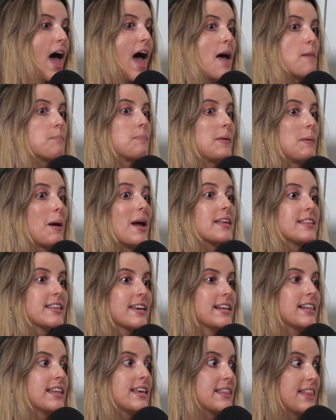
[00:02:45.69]
And
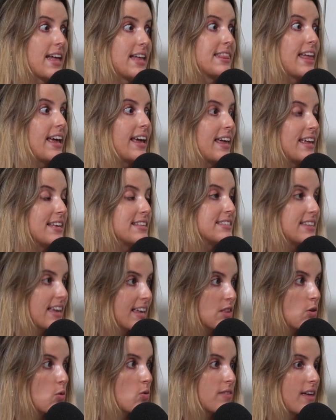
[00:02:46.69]
basically that they're getting
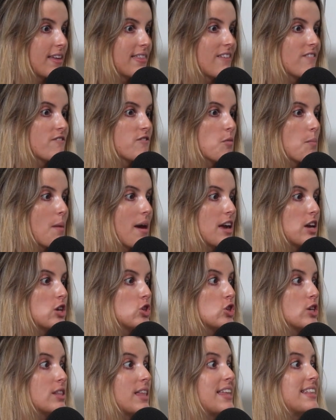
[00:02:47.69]
sent all that
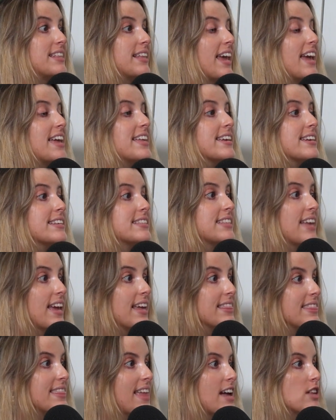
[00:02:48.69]
information and getting
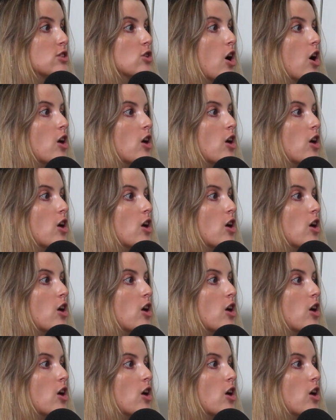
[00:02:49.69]
sent that